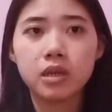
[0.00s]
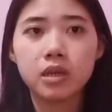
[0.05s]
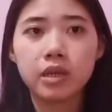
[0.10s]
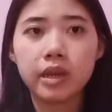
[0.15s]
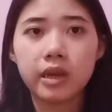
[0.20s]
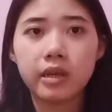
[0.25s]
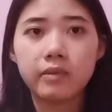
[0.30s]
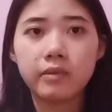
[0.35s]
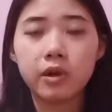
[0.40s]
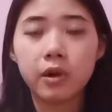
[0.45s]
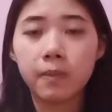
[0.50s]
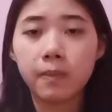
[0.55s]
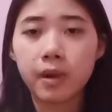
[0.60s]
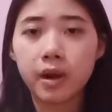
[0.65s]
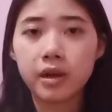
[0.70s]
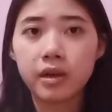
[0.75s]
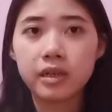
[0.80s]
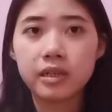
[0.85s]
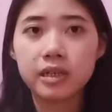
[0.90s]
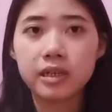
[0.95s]
then
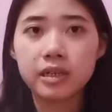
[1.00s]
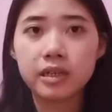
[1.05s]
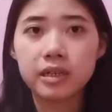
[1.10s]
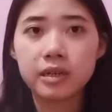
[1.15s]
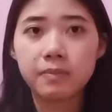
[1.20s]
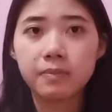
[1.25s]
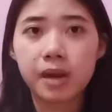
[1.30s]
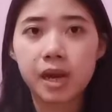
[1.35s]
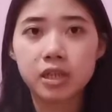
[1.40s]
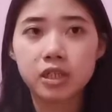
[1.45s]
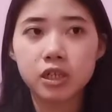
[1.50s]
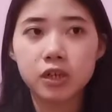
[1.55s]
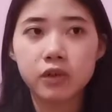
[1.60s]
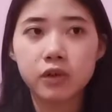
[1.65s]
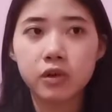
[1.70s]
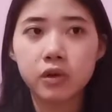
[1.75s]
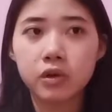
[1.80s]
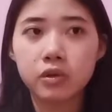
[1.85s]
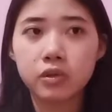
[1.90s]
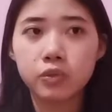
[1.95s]
compare the
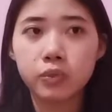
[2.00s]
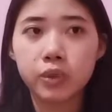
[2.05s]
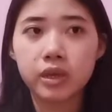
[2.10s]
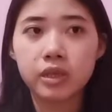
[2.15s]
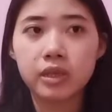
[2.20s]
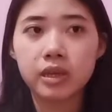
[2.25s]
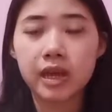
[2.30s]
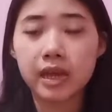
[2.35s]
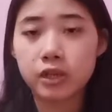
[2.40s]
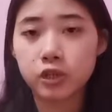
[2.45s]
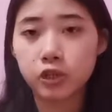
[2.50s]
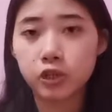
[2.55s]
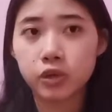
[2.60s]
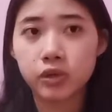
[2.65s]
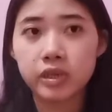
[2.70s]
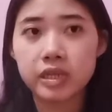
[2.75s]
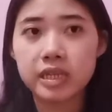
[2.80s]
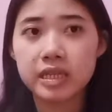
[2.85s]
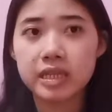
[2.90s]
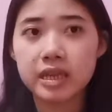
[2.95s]
budget goals with the actual
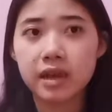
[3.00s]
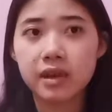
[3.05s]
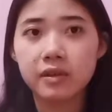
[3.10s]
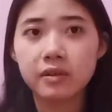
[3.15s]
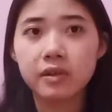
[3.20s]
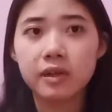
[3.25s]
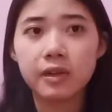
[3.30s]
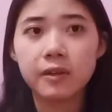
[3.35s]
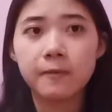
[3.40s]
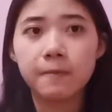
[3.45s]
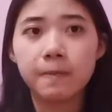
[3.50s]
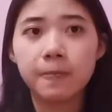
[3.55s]
result